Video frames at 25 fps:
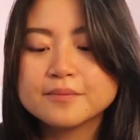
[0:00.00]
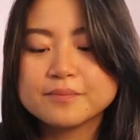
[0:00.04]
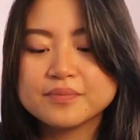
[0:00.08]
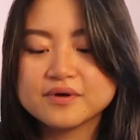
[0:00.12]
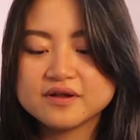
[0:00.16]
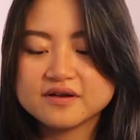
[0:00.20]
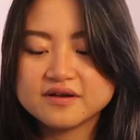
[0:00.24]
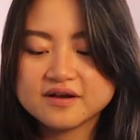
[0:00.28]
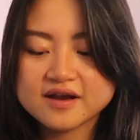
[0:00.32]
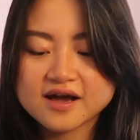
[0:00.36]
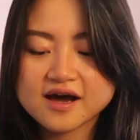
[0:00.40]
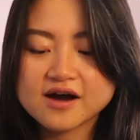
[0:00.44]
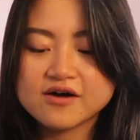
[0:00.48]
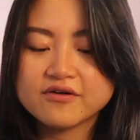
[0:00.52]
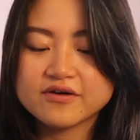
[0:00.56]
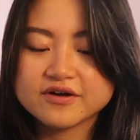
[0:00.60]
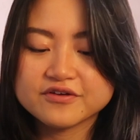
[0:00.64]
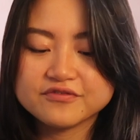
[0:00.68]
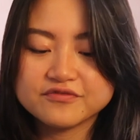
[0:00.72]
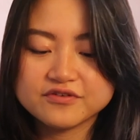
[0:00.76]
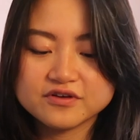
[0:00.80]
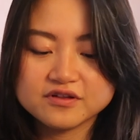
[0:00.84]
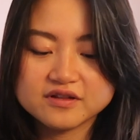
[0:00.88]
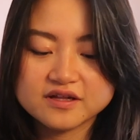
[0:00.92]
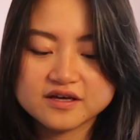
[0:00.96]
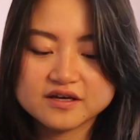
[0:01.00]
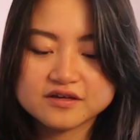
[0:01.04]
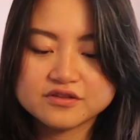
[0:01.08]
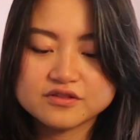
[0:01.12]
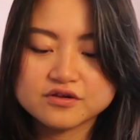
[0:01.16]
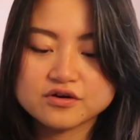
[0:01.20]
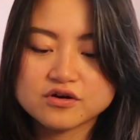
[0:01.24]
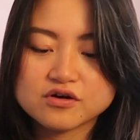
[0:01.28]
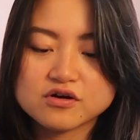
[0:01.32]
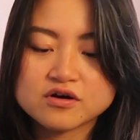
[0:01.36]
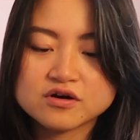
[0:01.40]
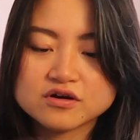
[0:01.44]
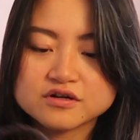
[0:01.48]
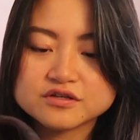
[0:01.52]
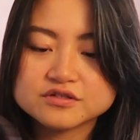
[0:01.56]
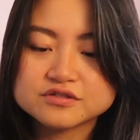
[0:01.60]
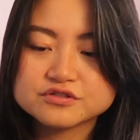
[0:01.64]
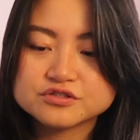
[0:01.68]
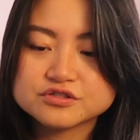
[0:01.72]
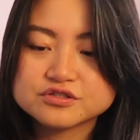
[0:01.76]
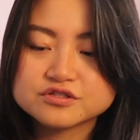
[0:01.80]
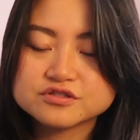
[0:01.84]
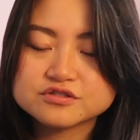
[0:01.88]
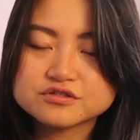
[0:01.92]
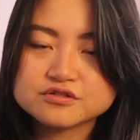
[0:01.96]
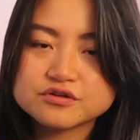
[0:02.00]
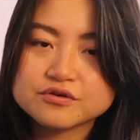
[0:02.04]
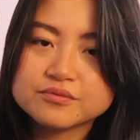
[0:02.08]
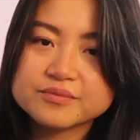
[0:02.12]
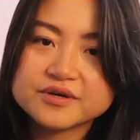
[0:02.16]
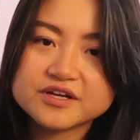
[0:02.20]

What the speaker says: But now I feel like there are just so